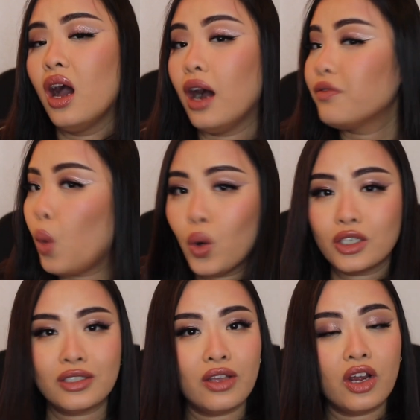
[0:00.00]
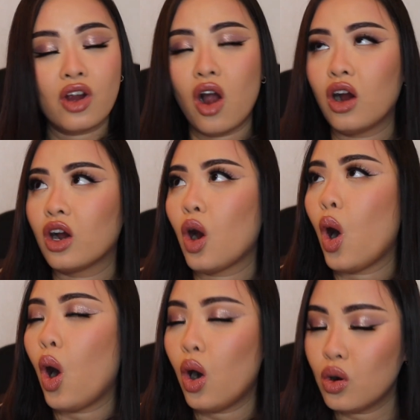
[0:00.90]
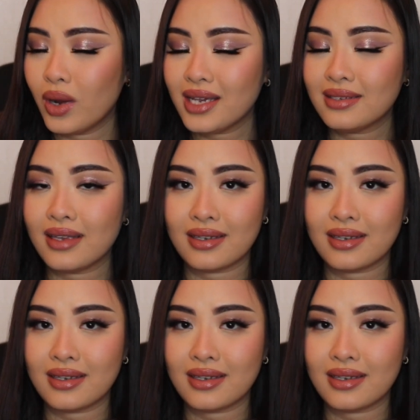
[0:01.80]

Of course, there are always